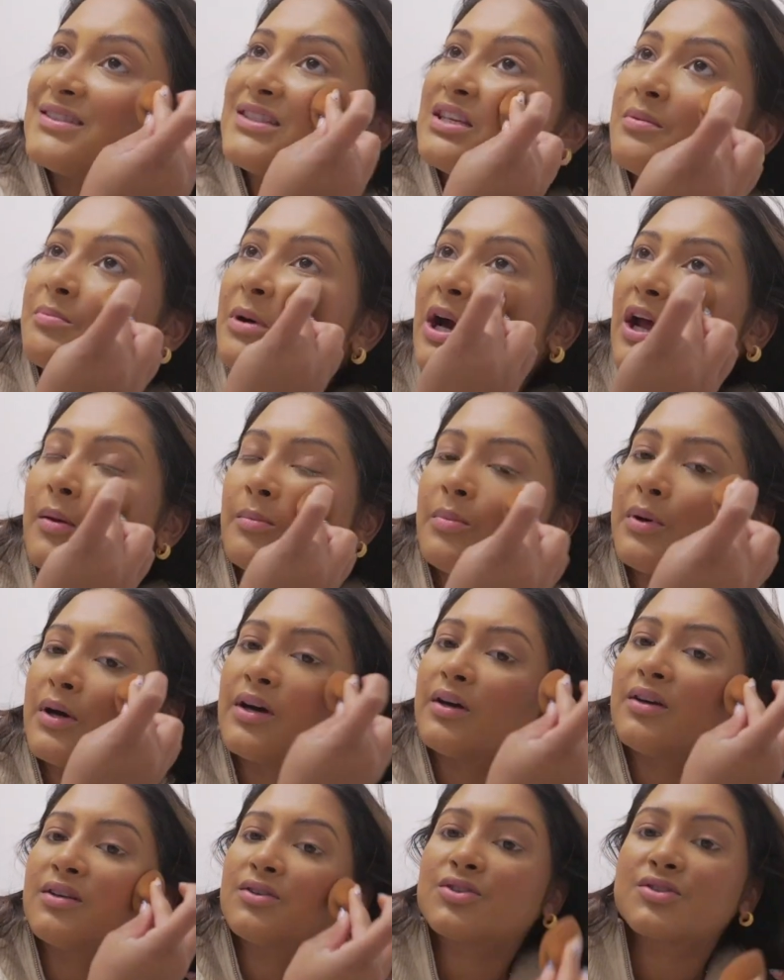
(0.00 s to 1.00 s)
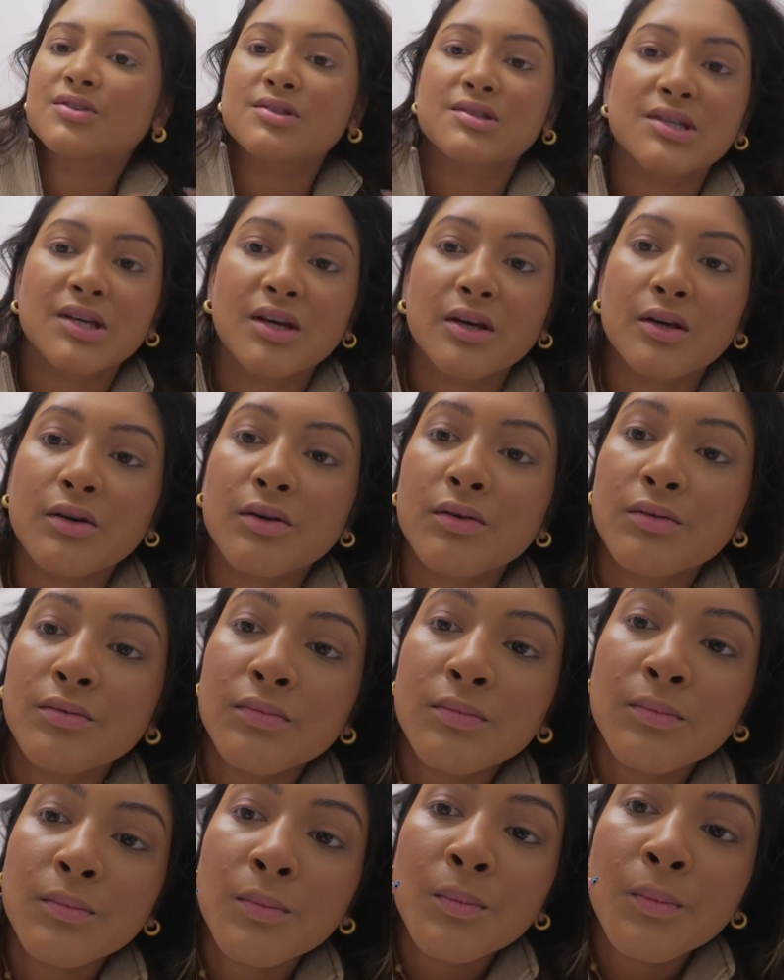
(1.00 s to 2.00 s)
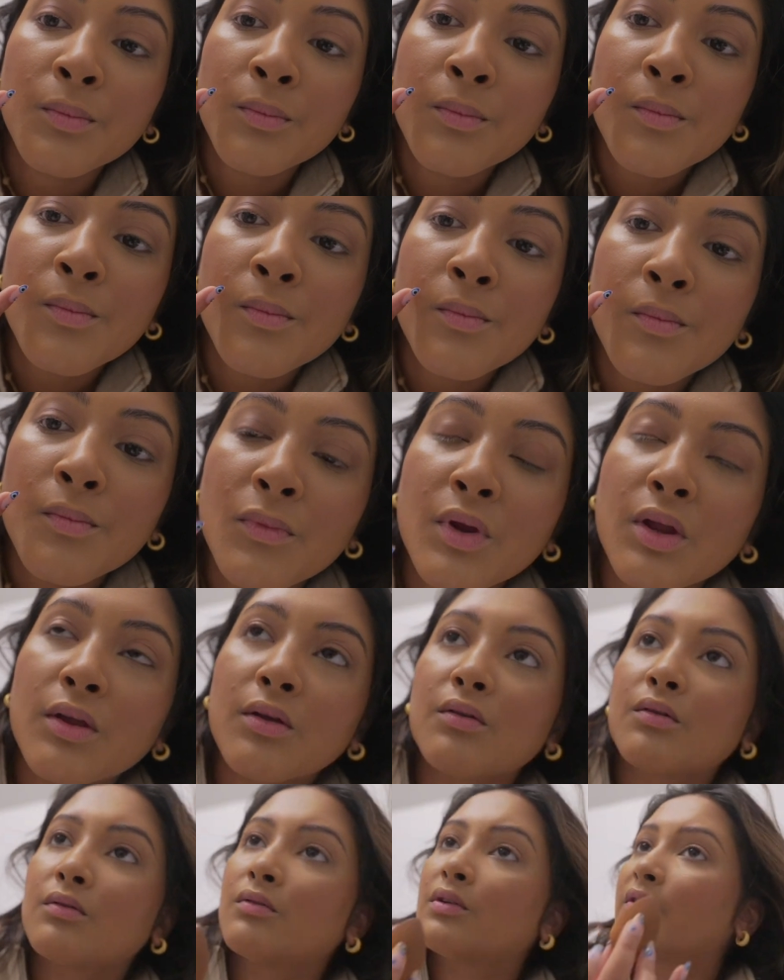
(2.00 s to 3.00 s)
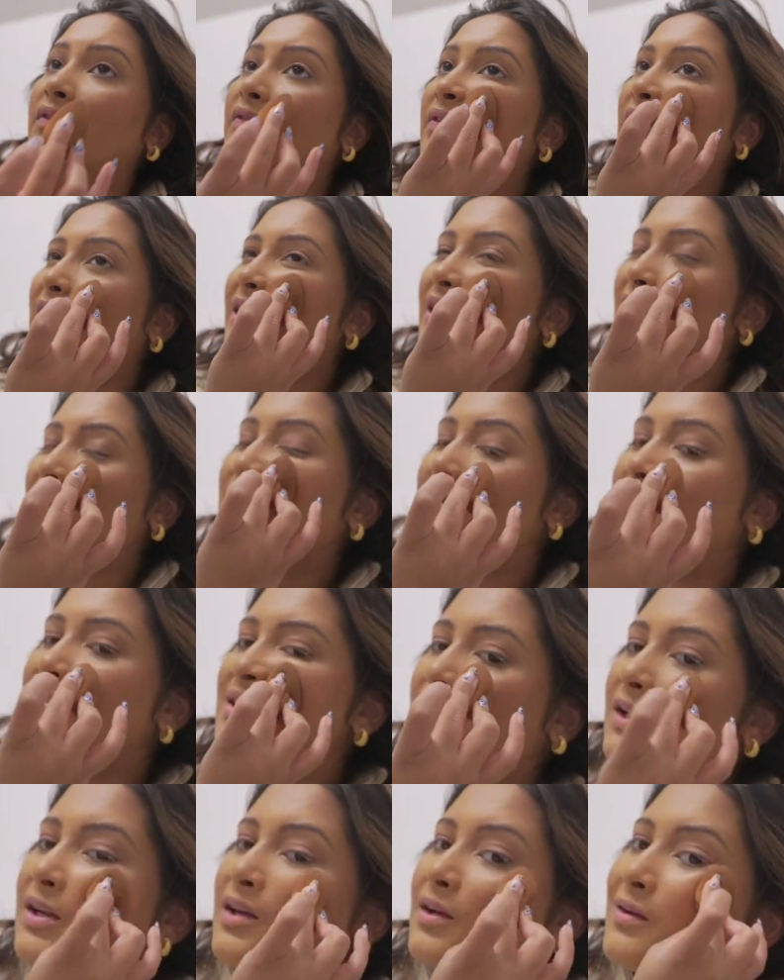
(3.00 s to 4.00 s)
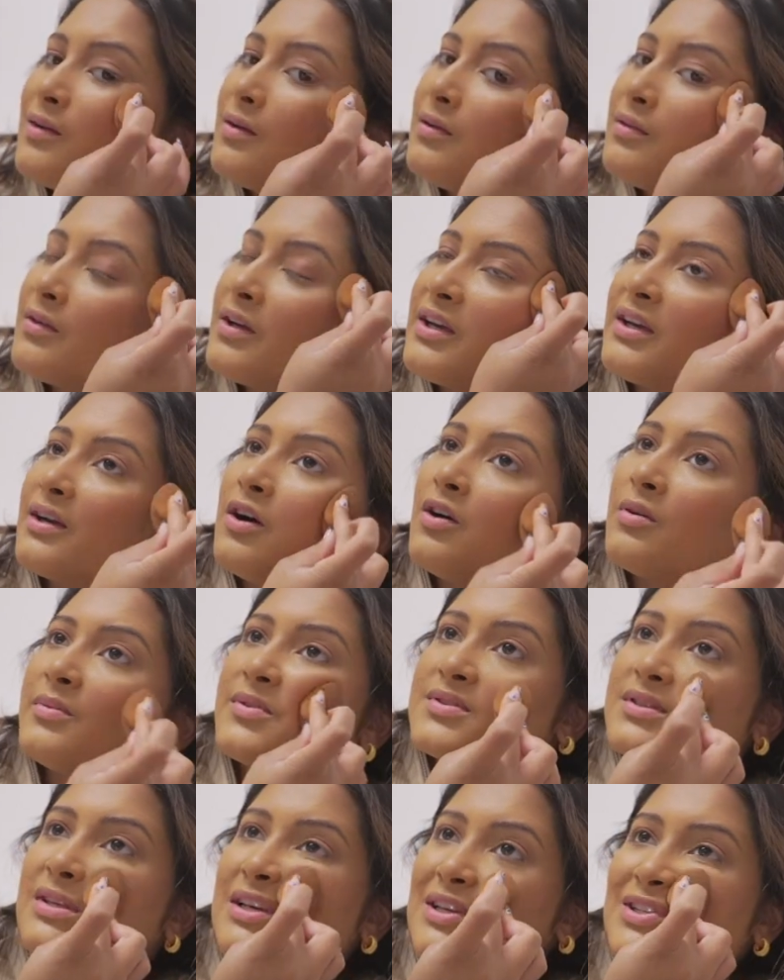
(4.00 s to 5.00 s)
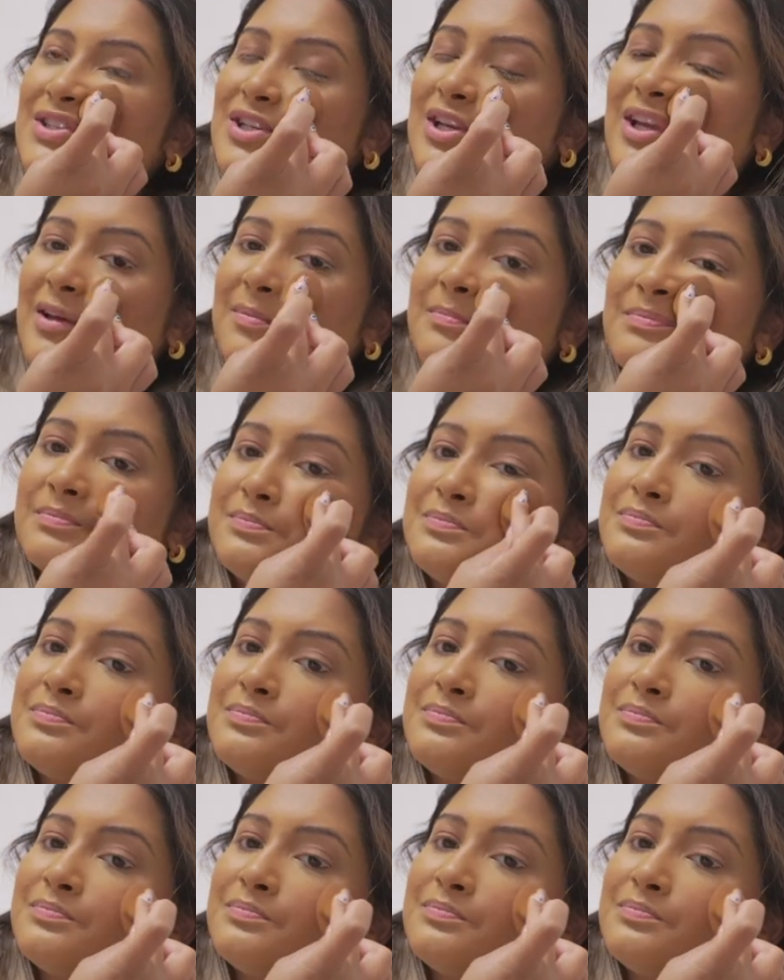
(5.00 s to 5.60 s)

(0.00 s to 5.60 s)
TMI, but it's just like like very irritated, like almost itchy.